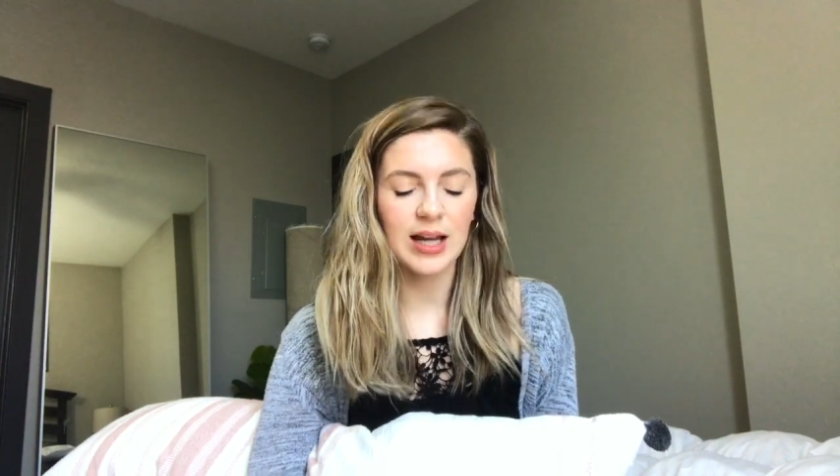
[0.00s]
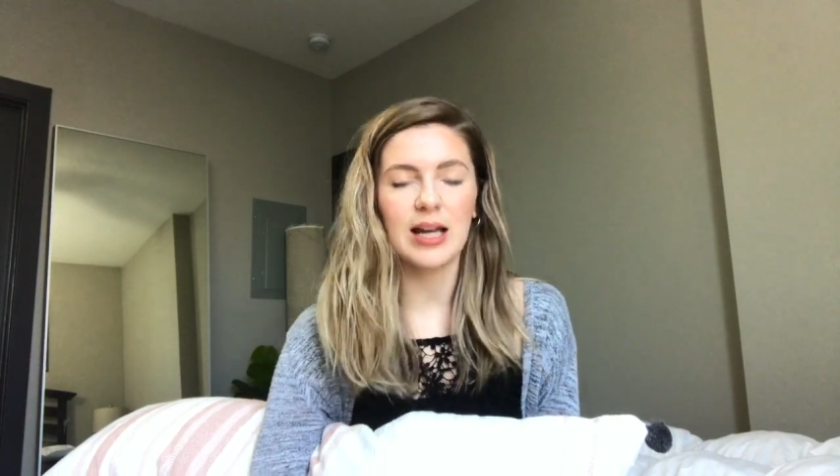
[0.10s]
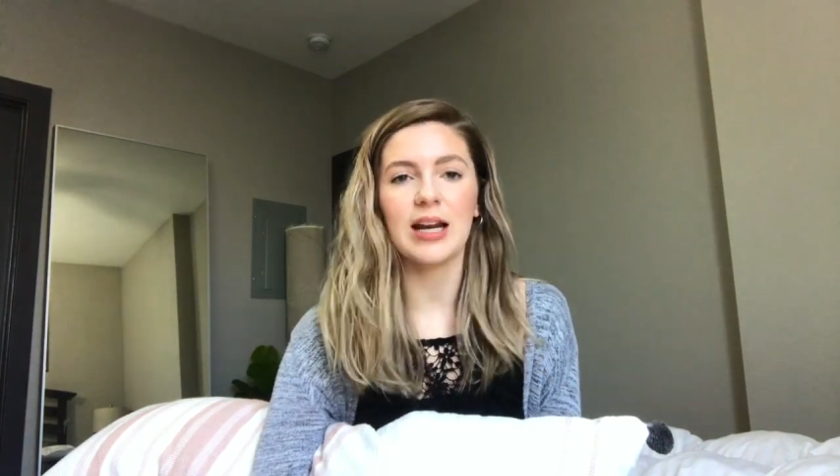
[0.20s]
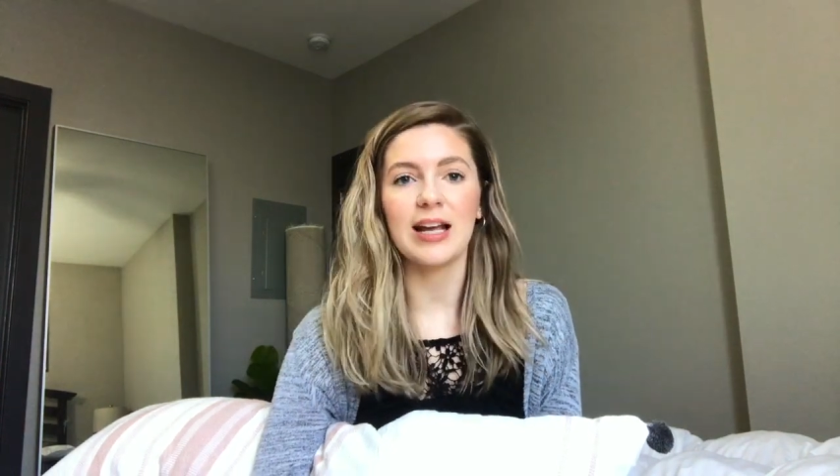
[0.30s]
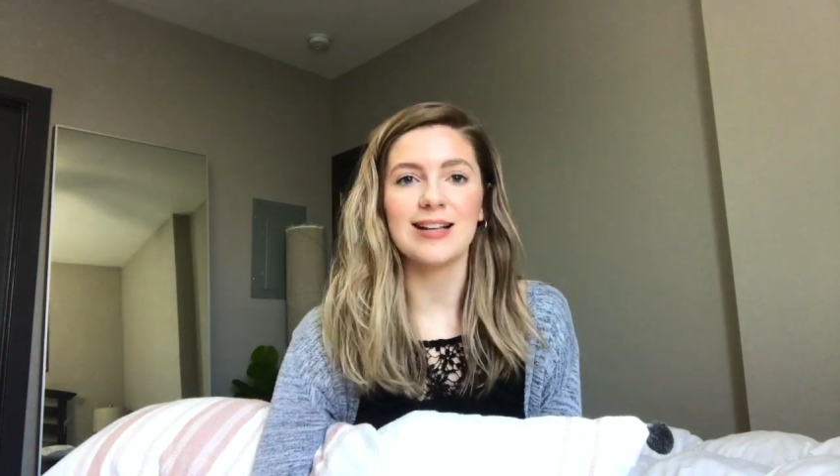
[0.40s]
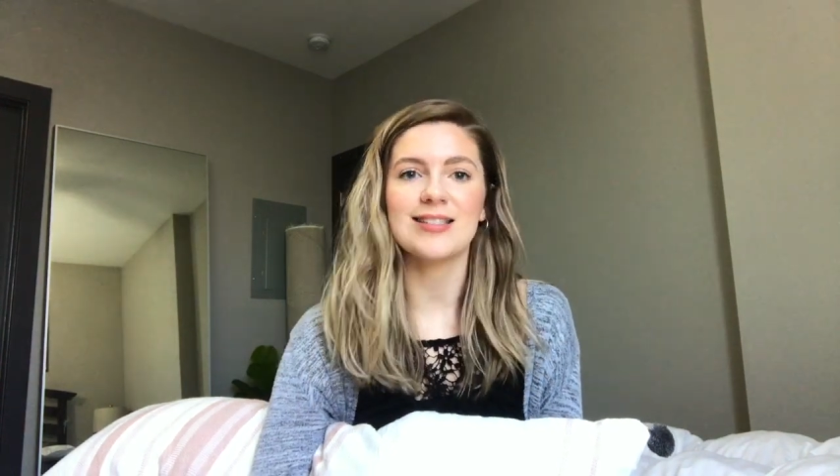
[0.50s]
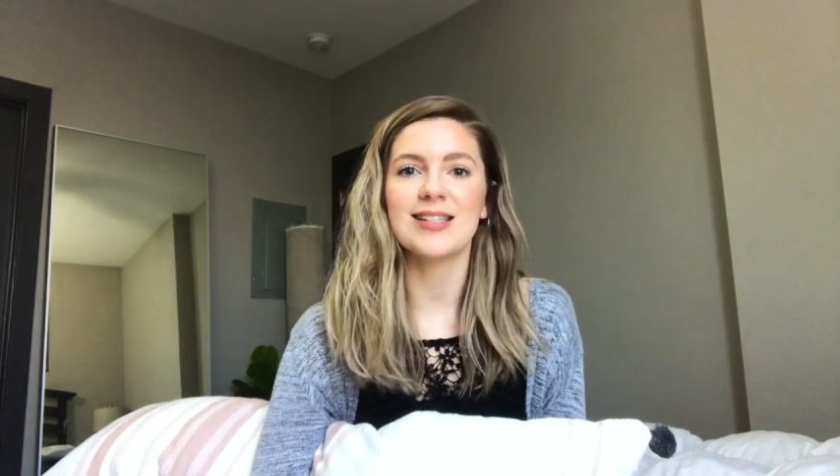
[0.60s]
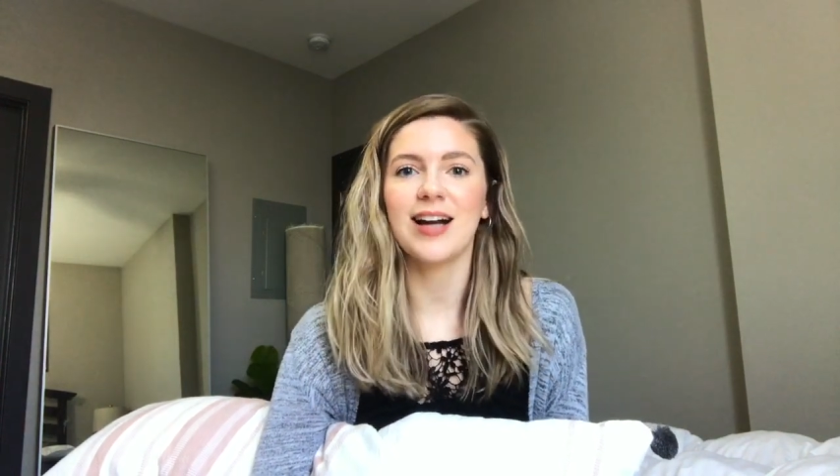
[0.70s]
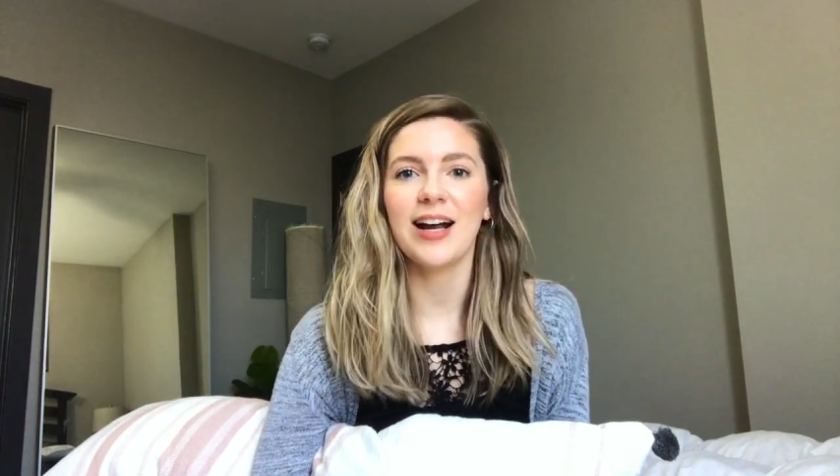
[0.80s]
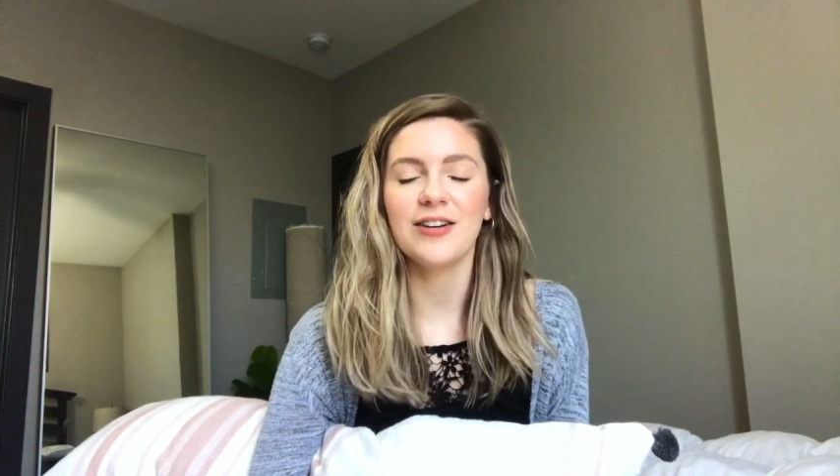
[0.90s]
It is
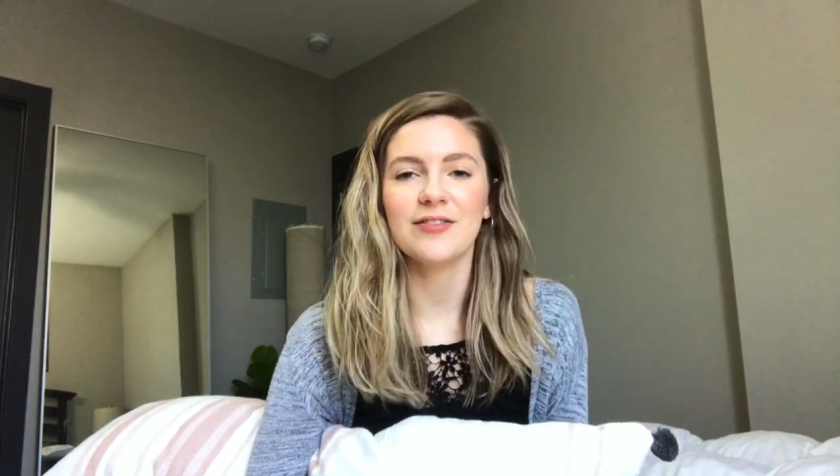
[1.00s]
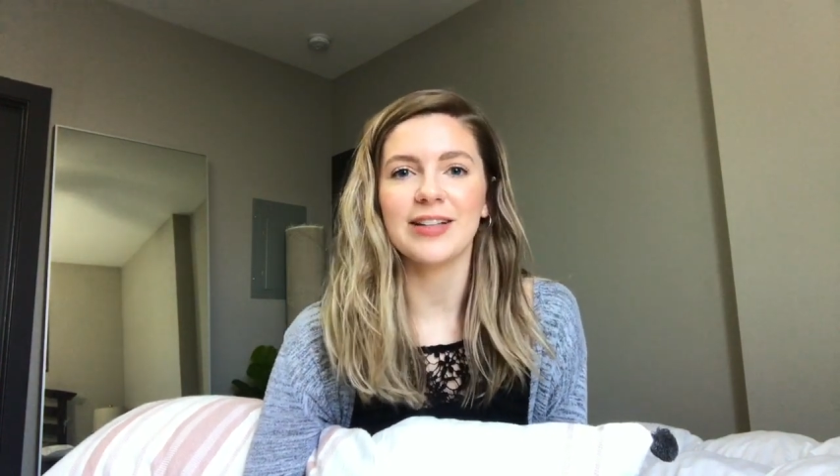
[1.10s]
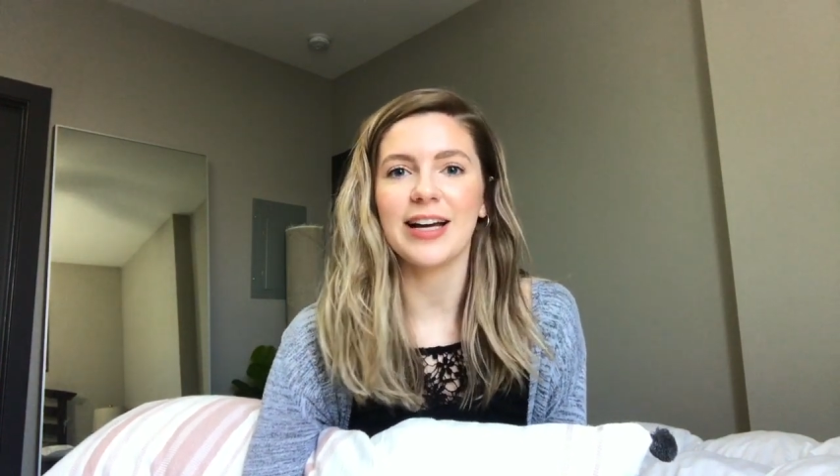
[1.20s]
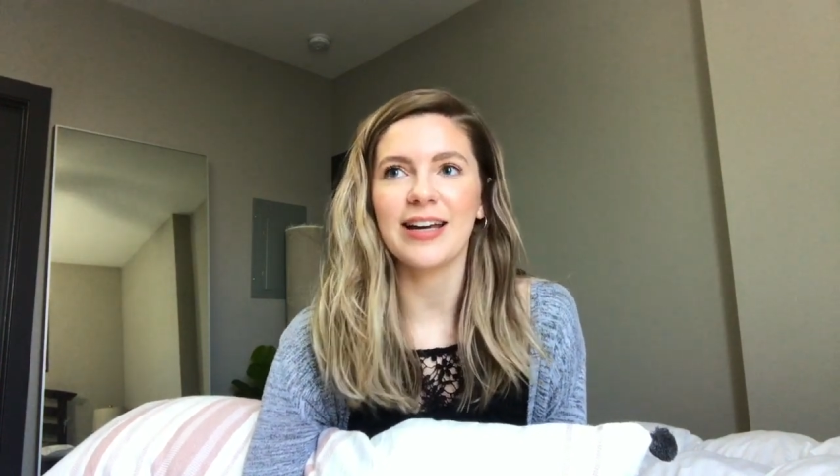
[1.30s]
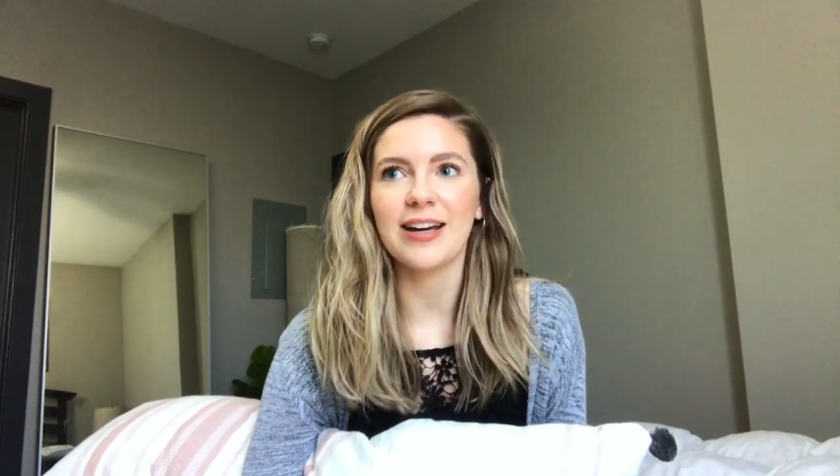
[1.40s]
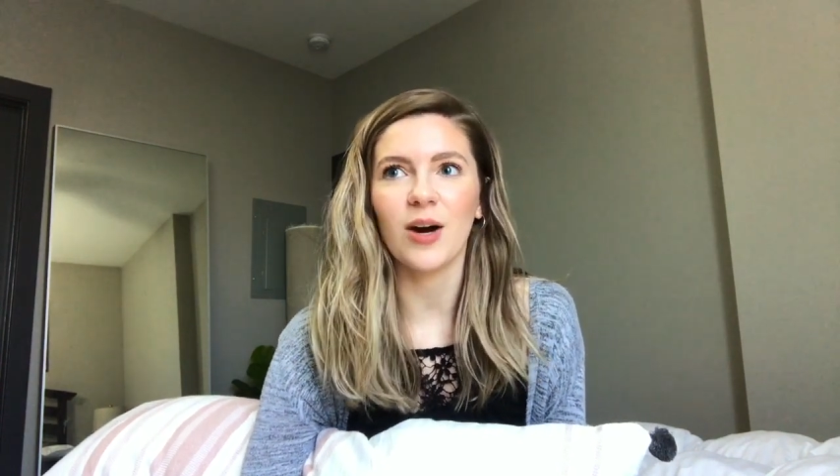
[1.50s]
kind of like